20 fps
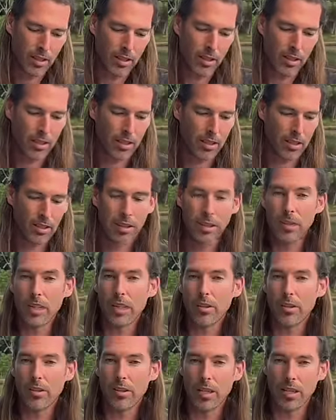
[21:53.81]
in a, a
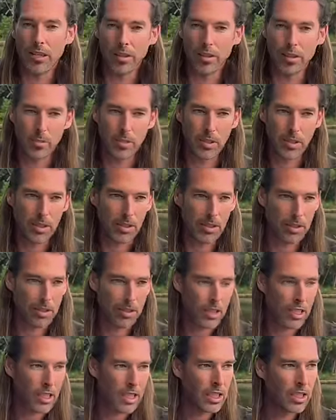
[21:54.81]
near-death experience
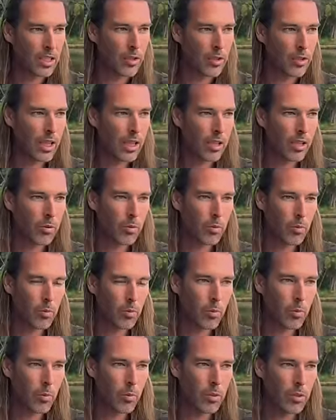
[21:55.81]
and an ego death
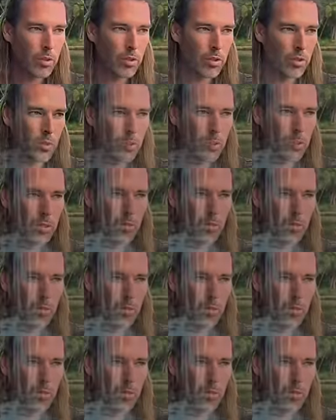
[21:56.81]
was one